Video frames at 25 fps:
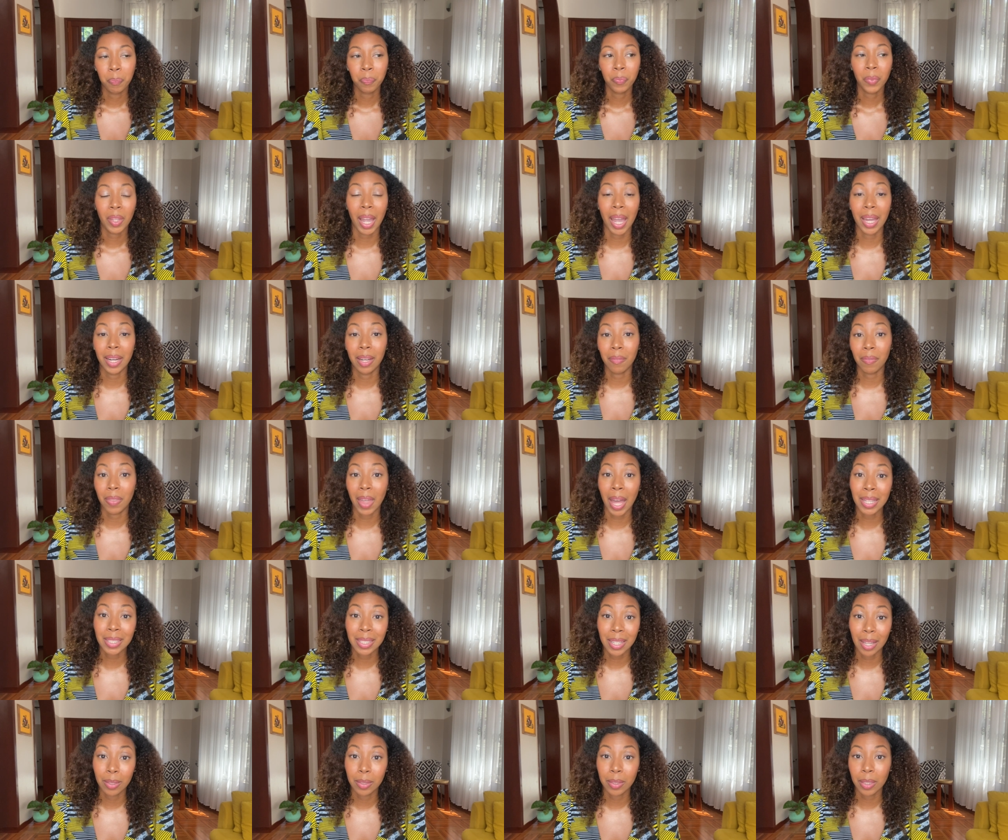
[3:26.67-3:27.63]
And if that
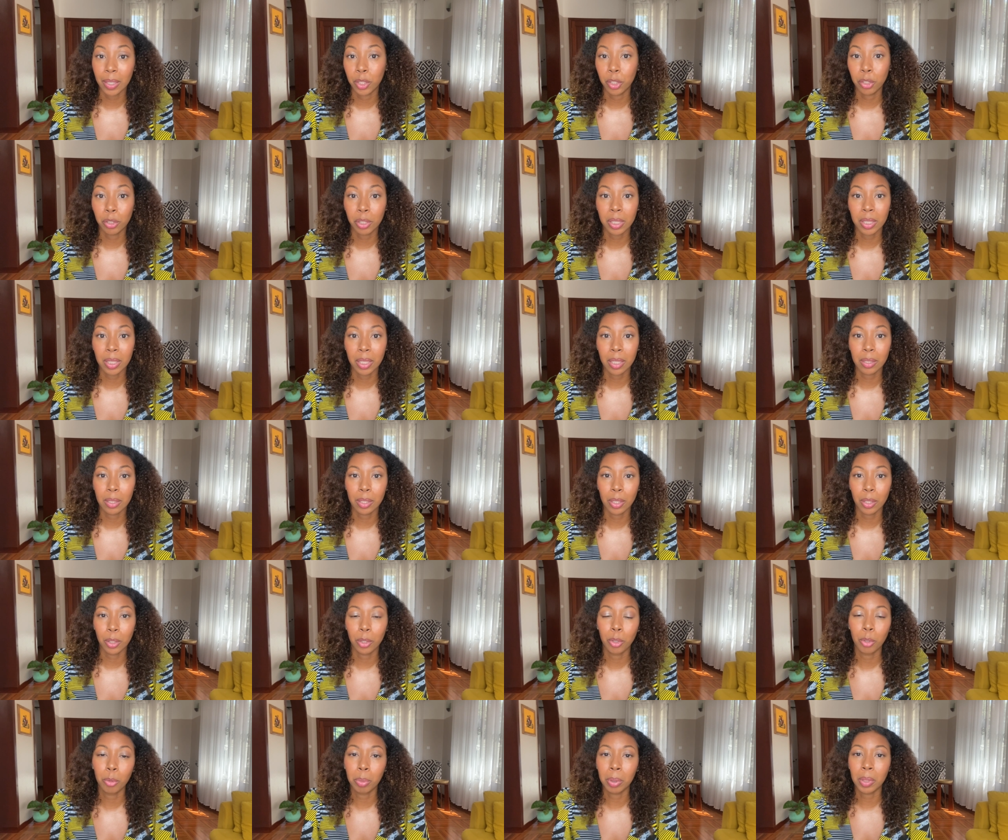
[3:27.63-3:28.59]
sounds interesting to
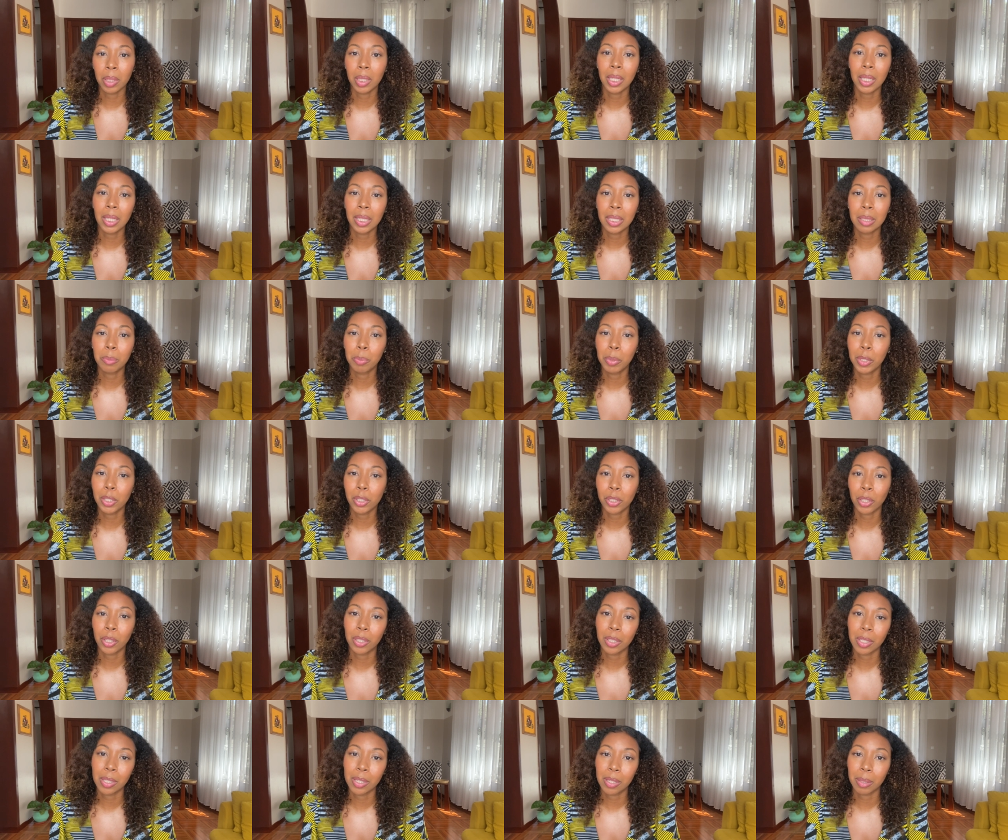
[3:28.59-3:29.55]
you, please be
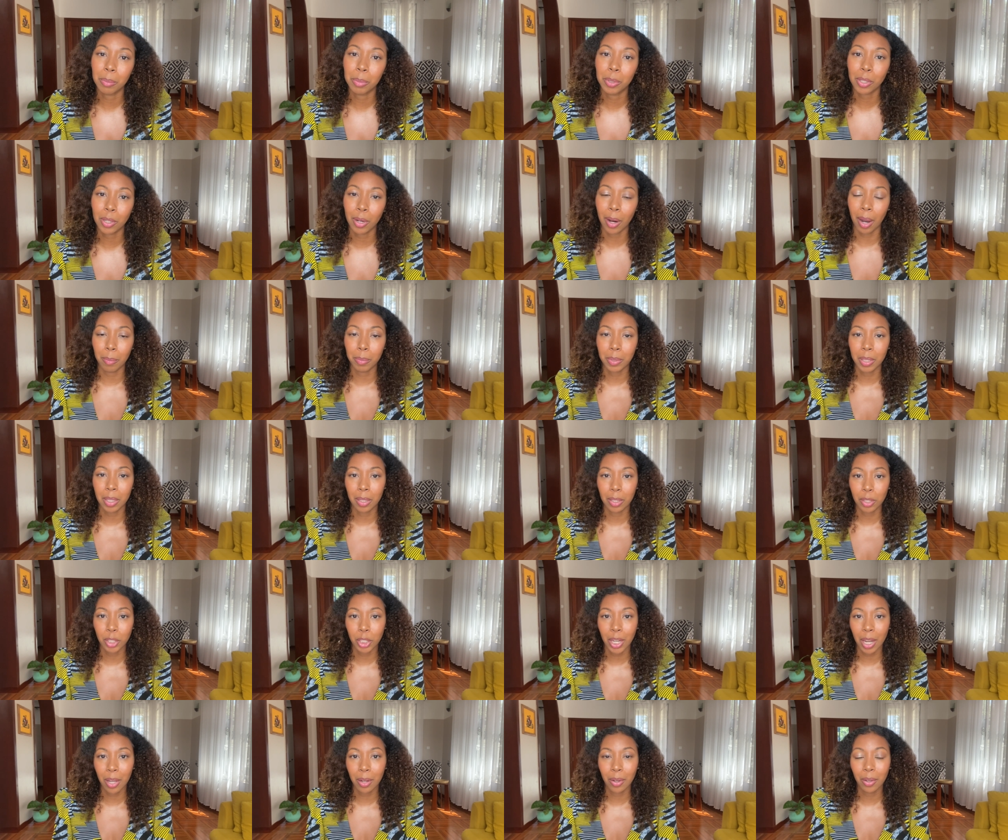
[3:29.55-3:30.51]
sure to subscribe to the
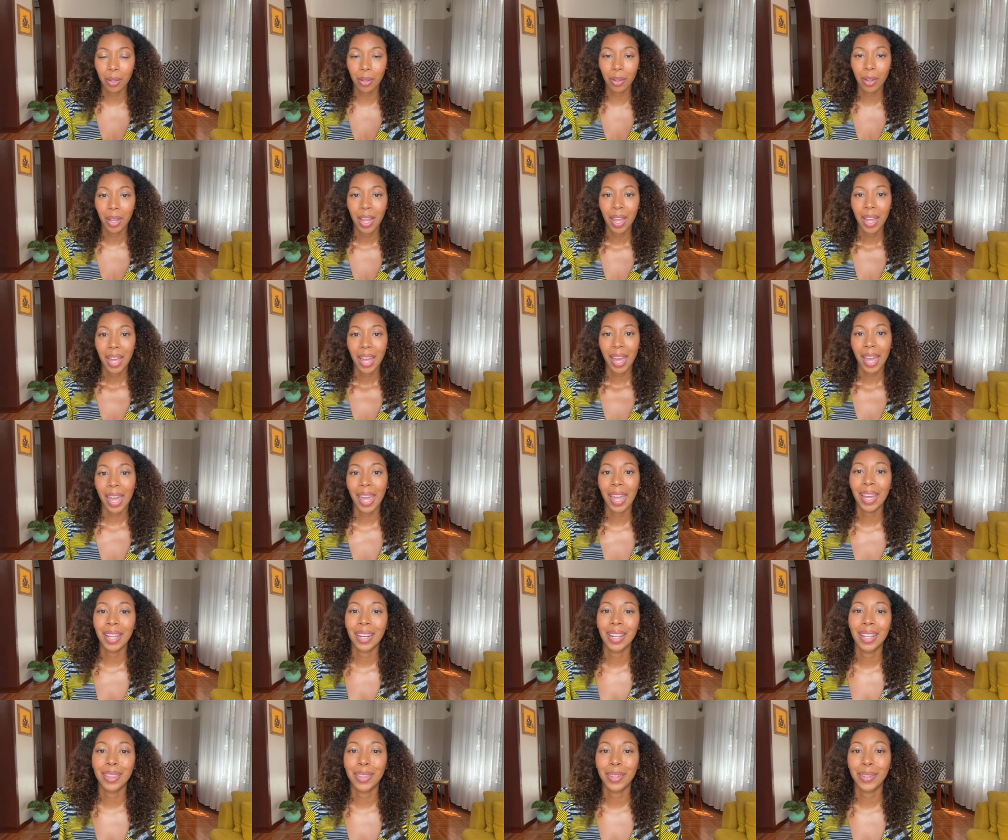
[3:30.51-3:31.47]
channel
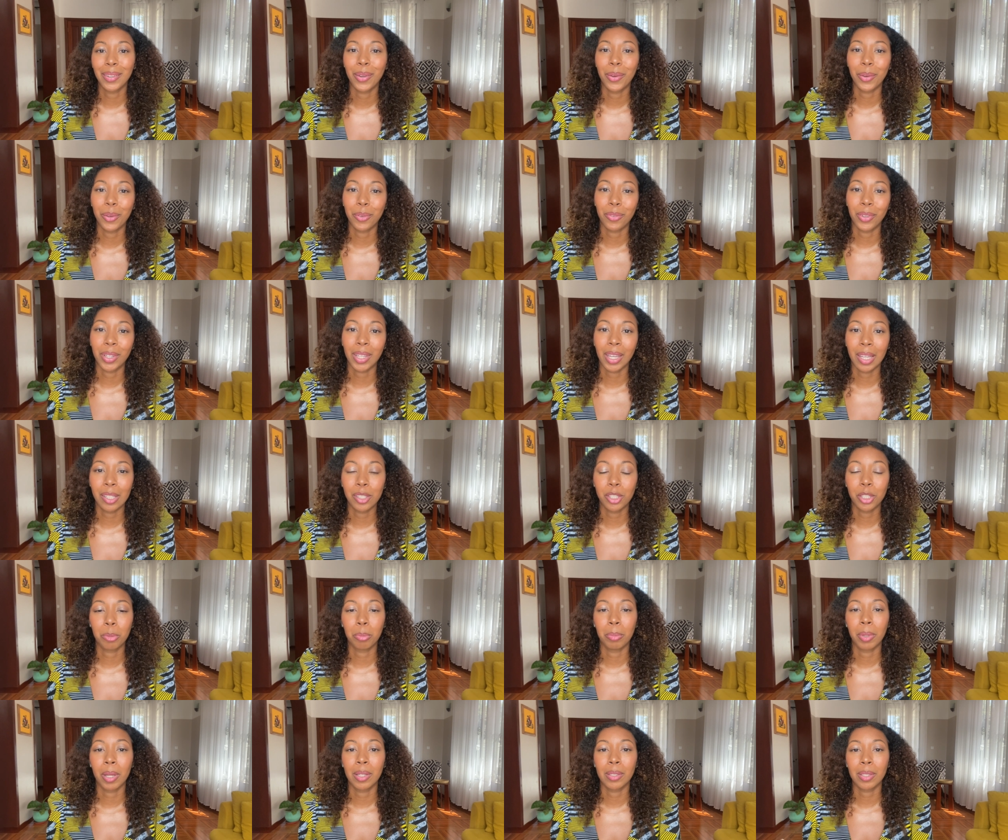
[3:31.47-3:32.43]
and hit the
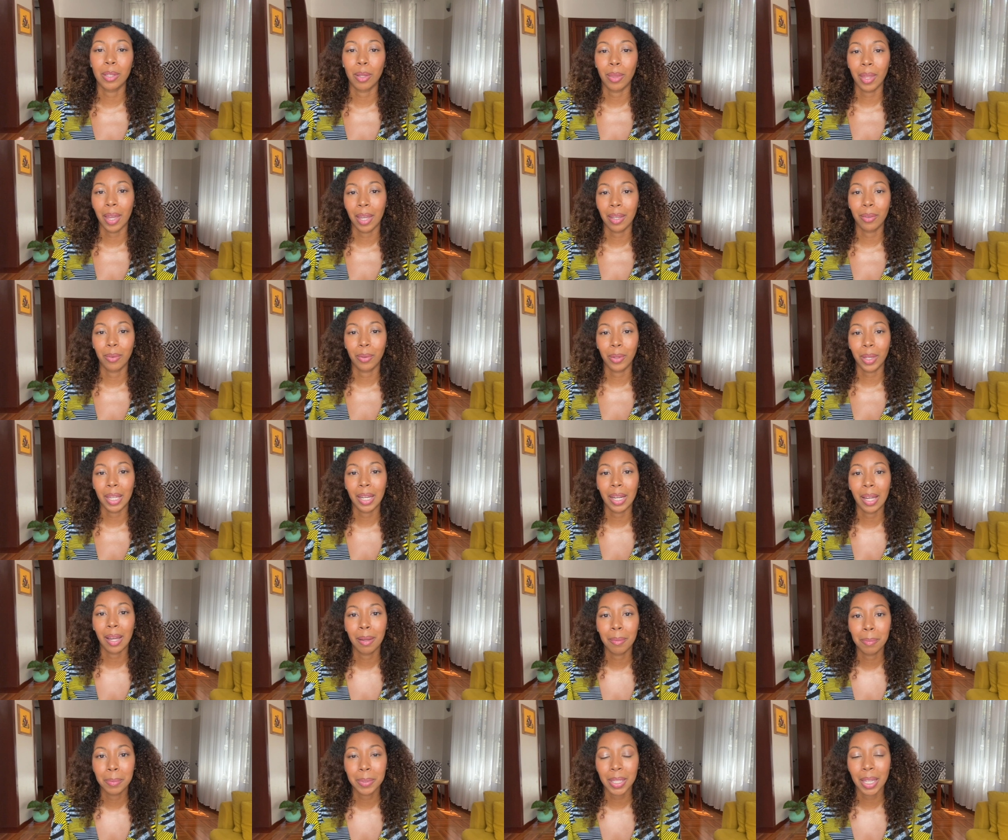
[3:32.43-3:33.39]
notification bell so that you'll get
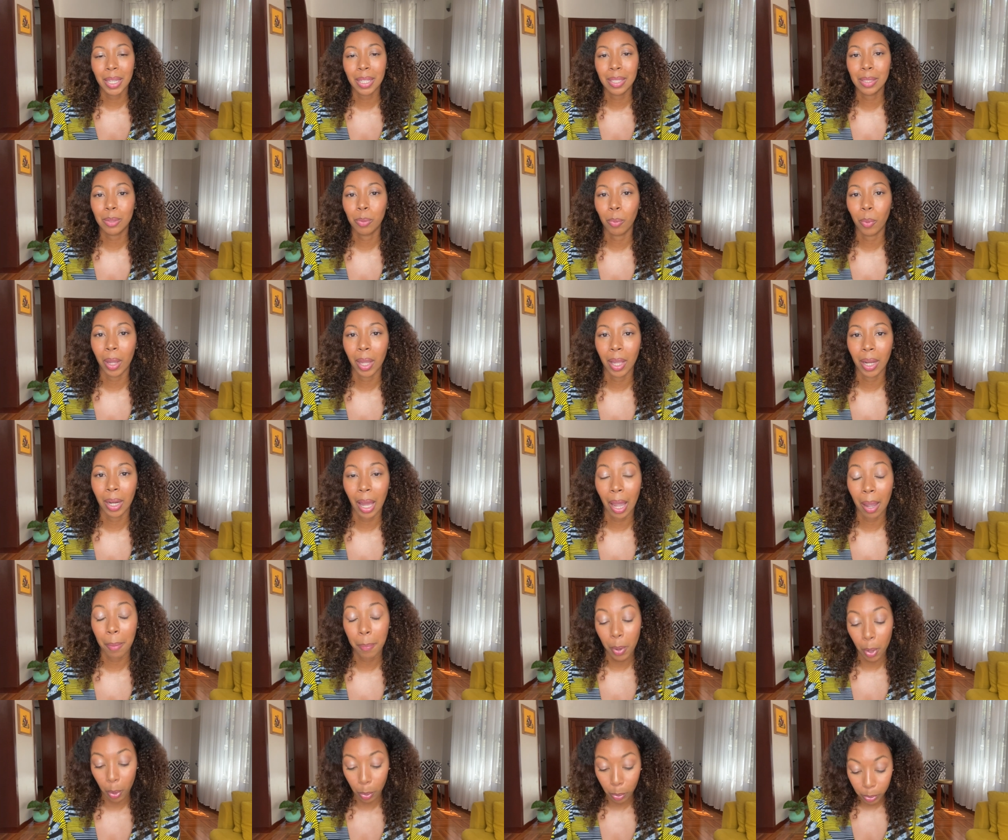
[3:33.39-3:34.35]
updates when I
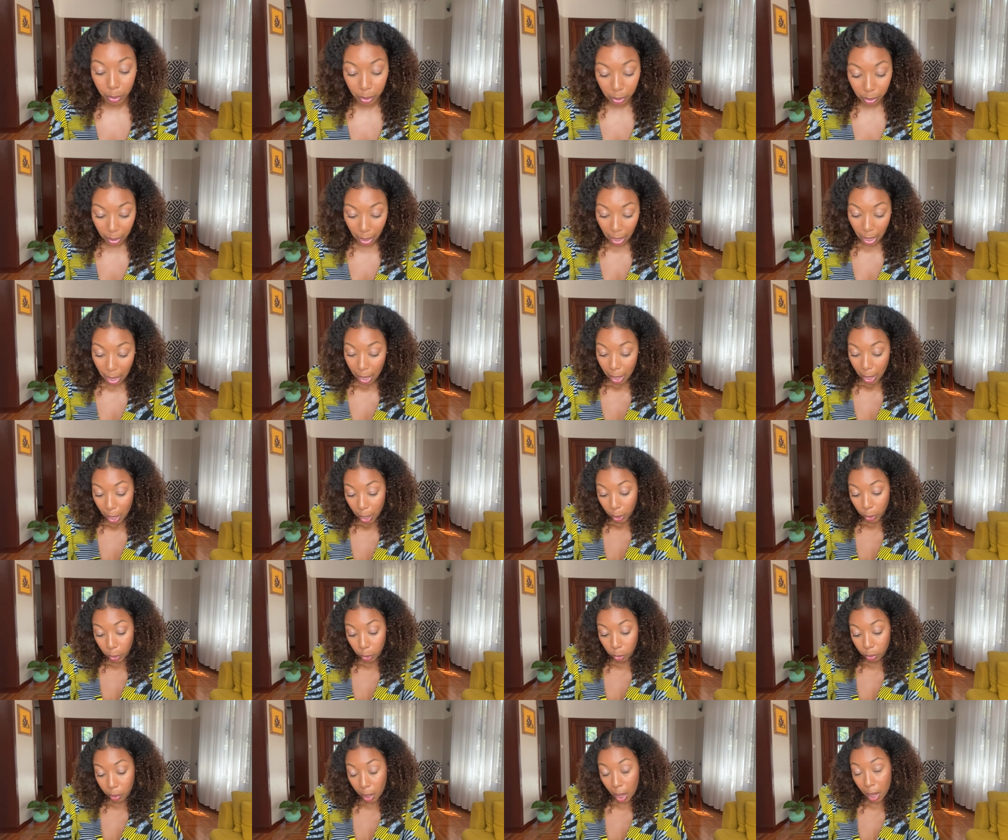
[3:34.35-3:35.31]
post
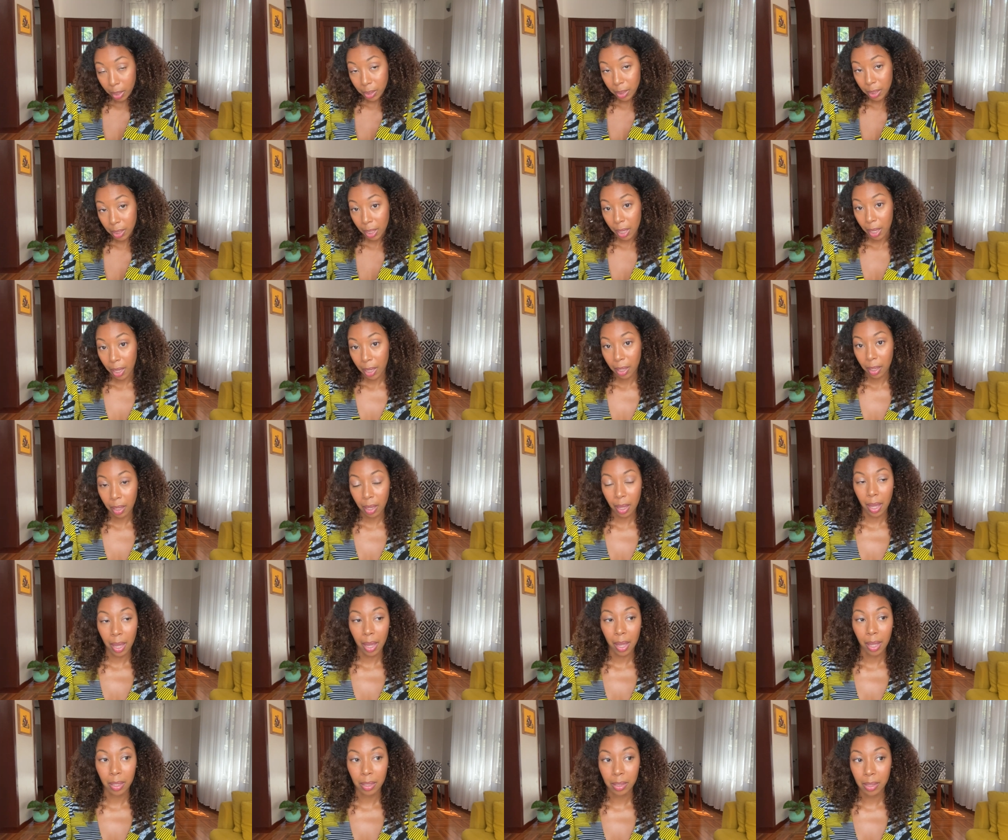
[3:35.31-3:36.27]
new content.
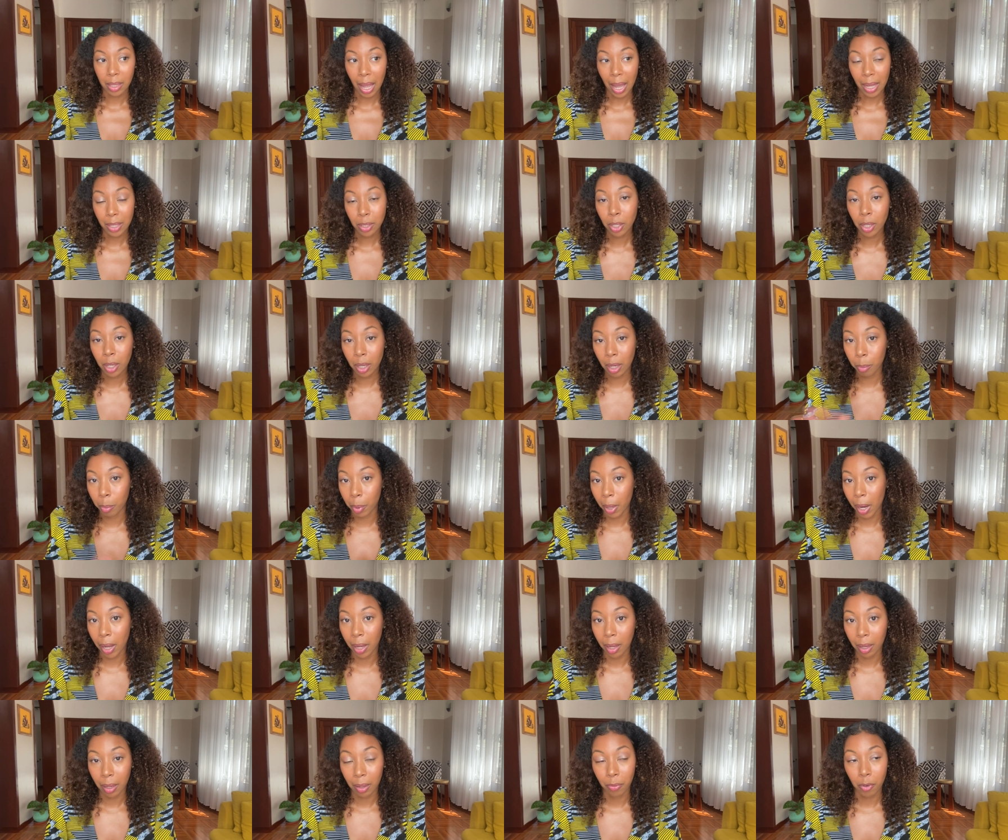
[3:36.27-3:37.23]
And I took a
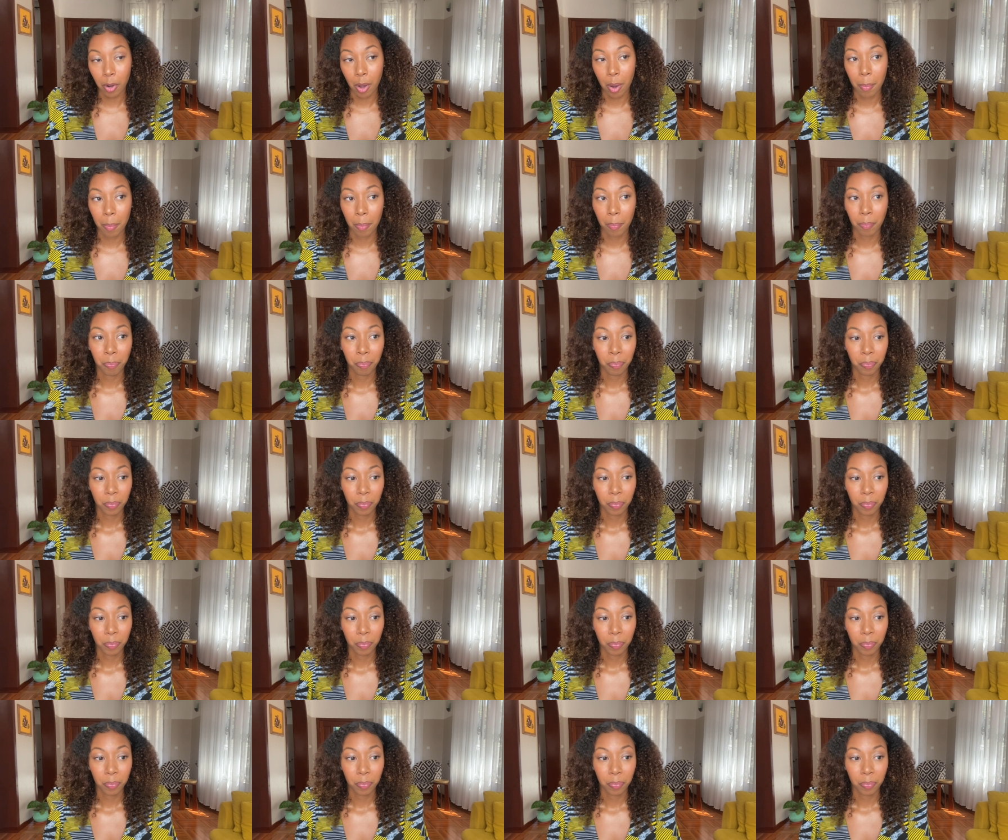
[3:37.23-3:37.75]
break from,